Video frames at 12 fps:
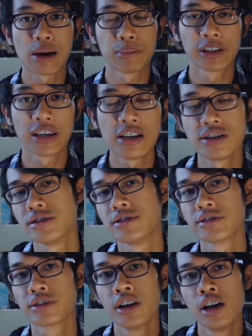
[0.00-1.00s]

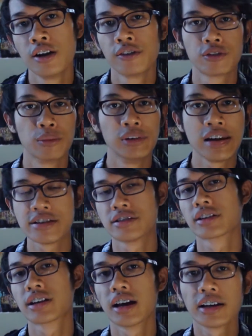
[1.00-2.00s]
applications, from
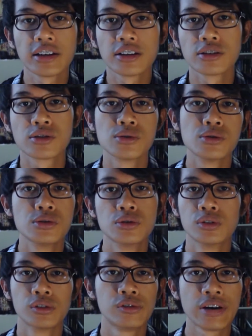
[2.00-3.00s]
laser cutting
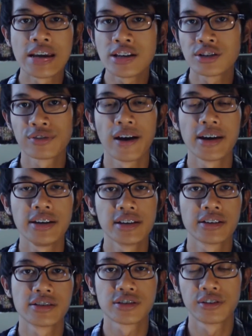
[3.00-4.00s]
to range
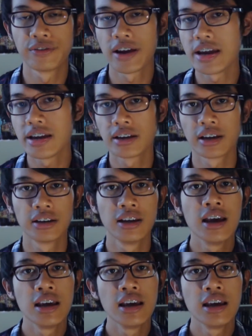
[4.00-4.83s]
finding and surveying and